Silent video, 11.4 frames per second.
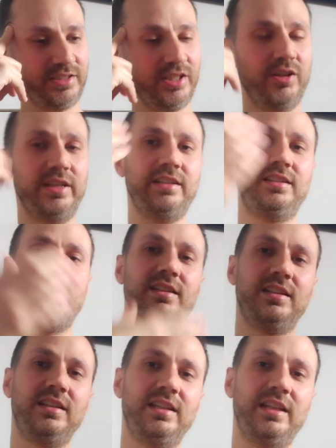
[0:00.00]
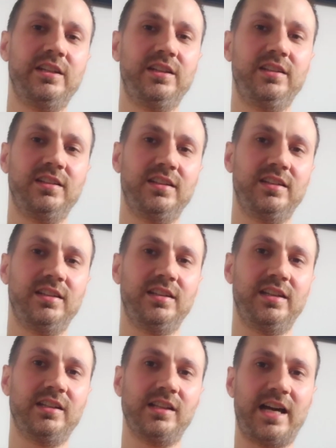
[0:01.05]
It
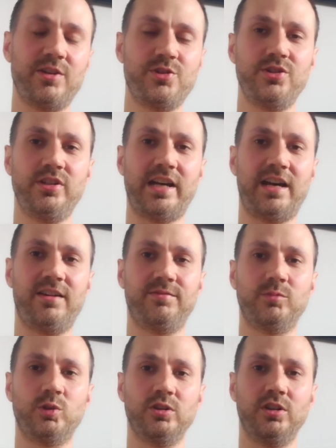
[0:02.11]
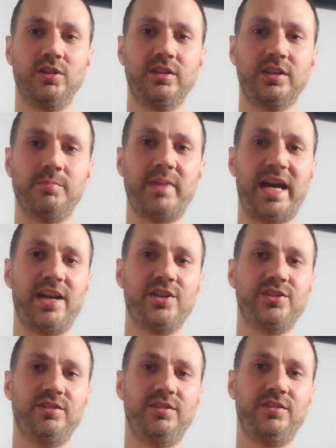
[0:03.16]
allows you to have more
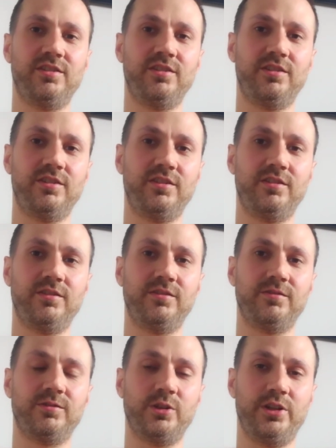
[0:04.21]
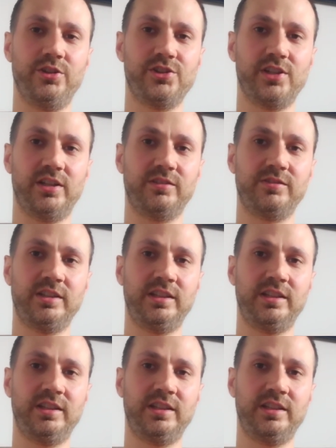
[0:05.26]
compassion for yourself.